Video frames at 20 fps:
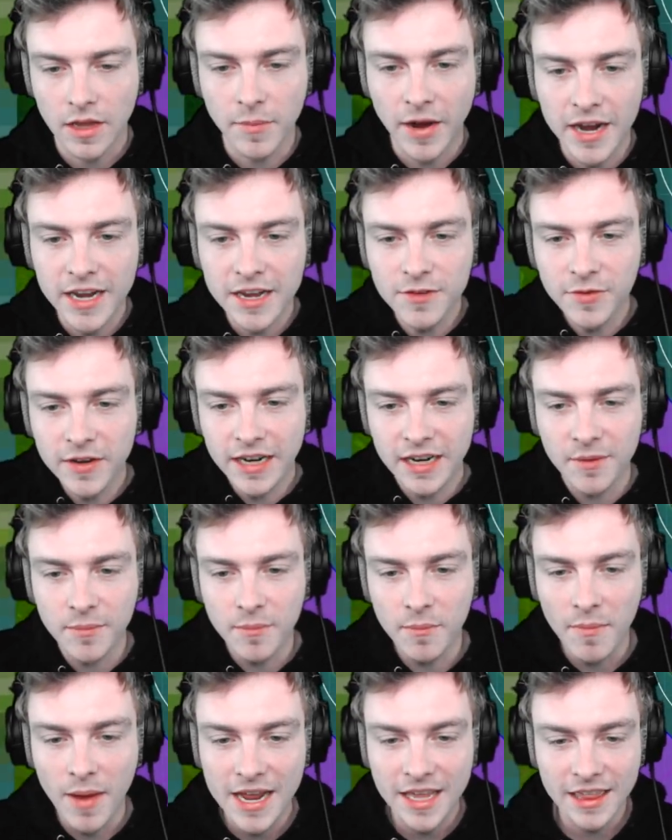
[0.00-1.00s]
Am I even gonna
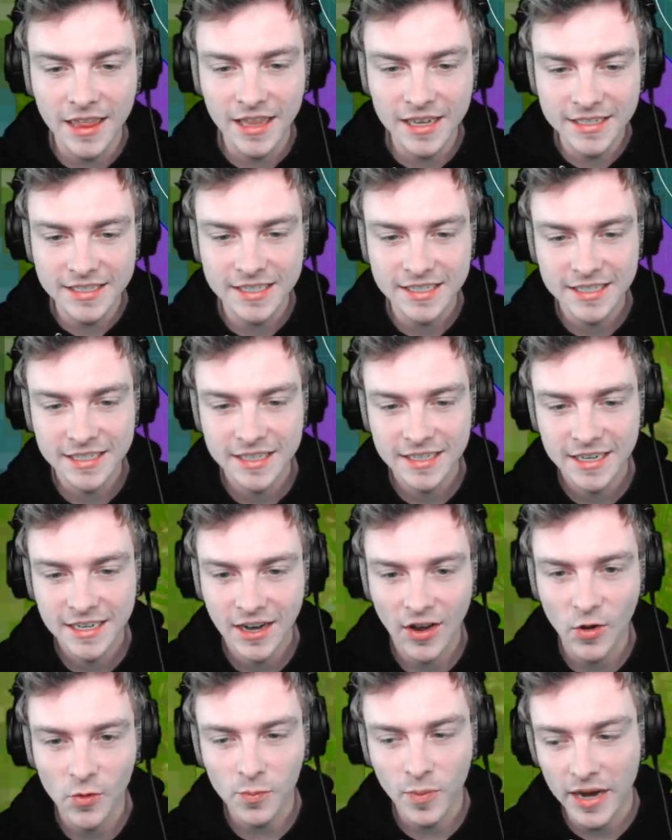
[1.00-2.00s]
make this?
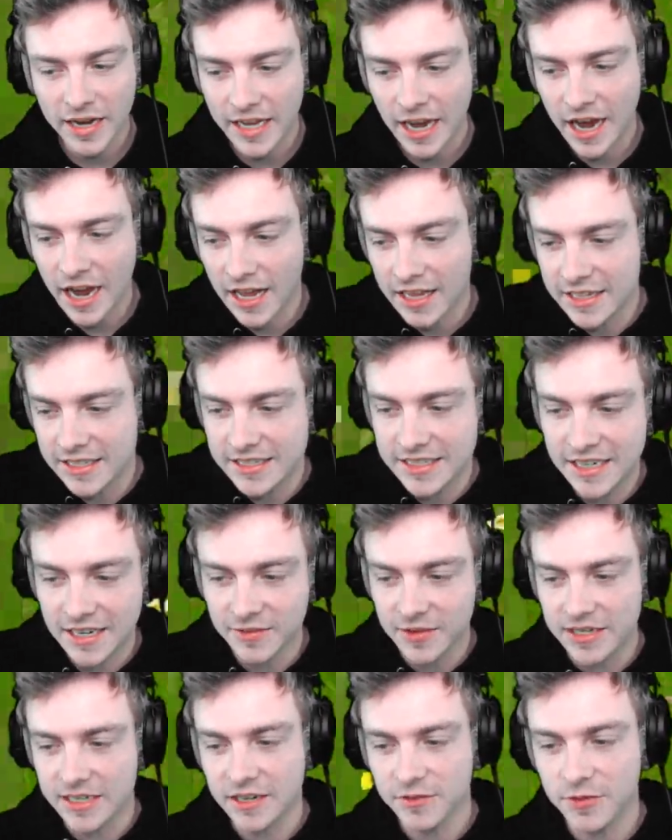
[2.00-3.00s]
Oh my god, this is gonna
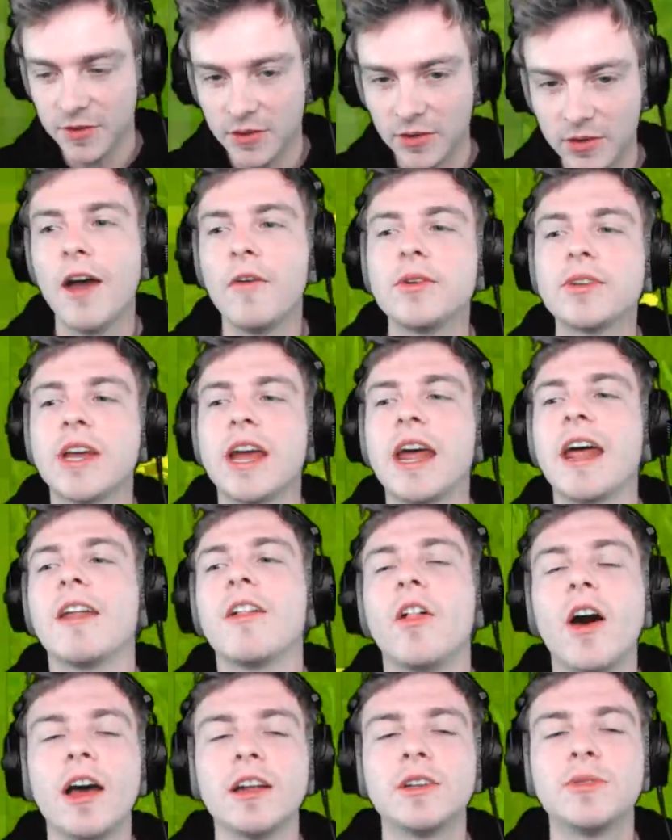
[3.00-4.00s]
be difficult. Wish I had a
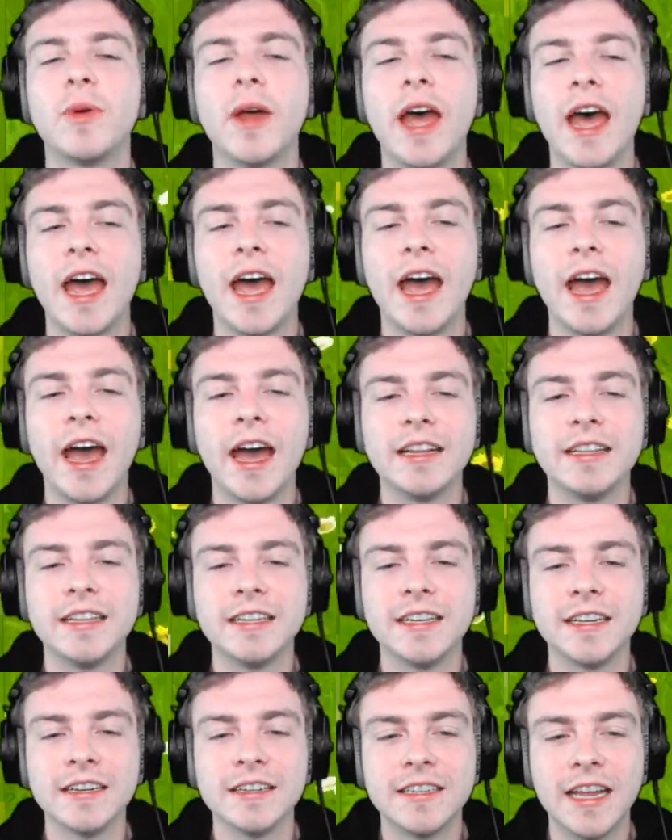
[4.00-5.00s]
launch
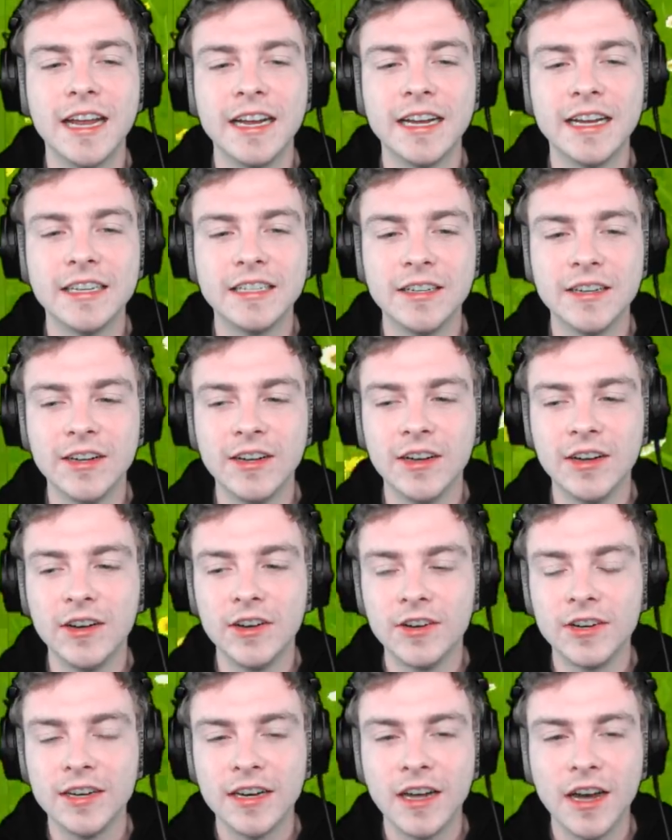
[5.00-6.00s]
pad. Dang it,
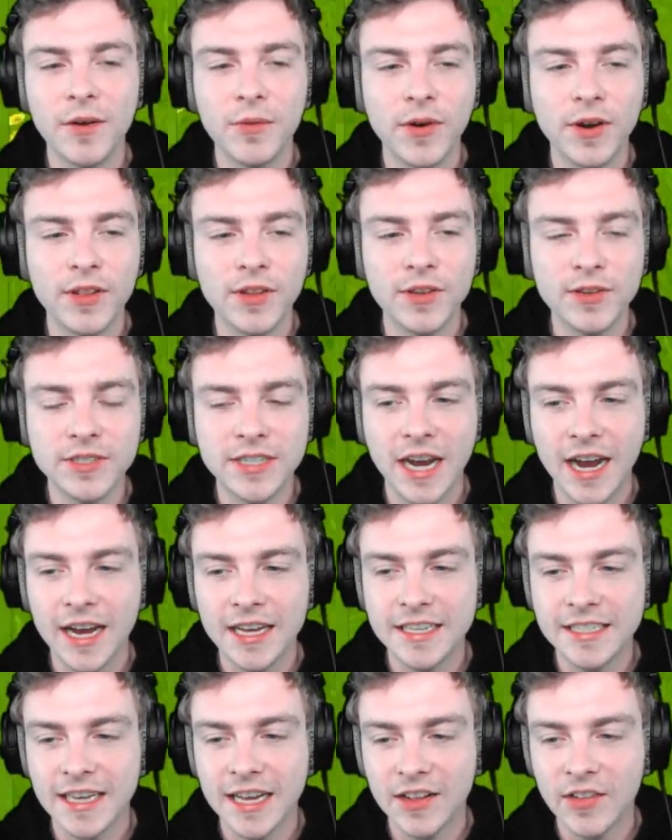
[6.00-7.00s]
dude. Not one of those
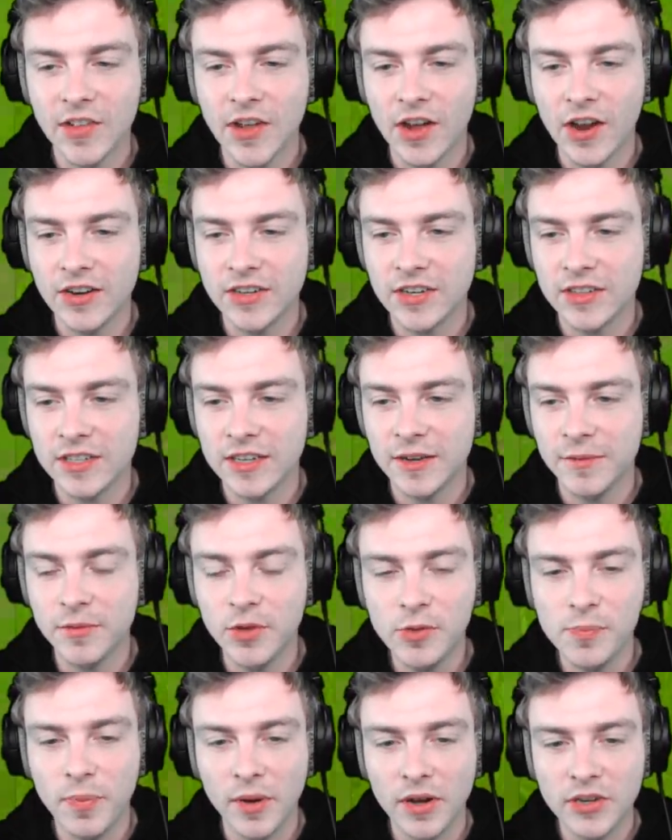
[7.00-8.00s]
guys had a launch on them.
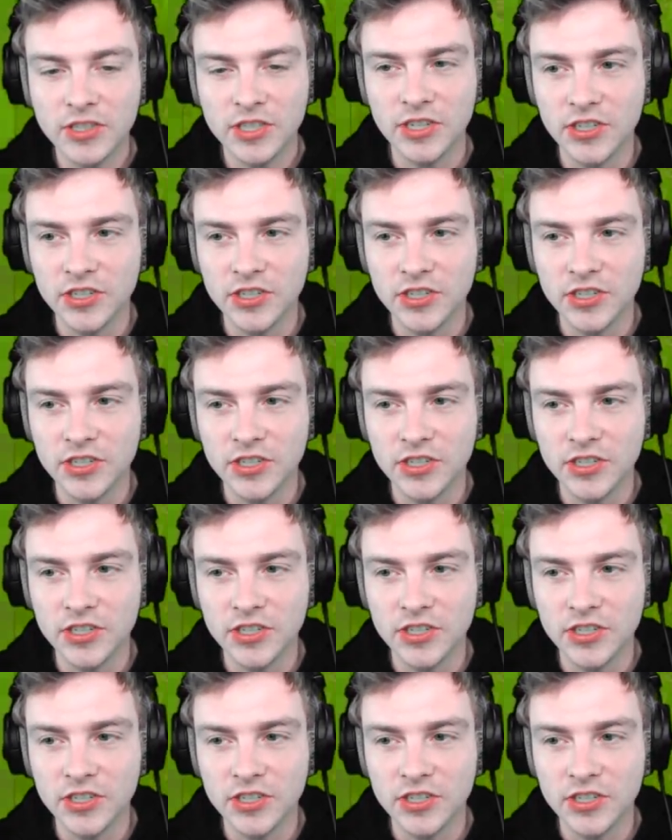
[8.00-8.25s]
You bunch of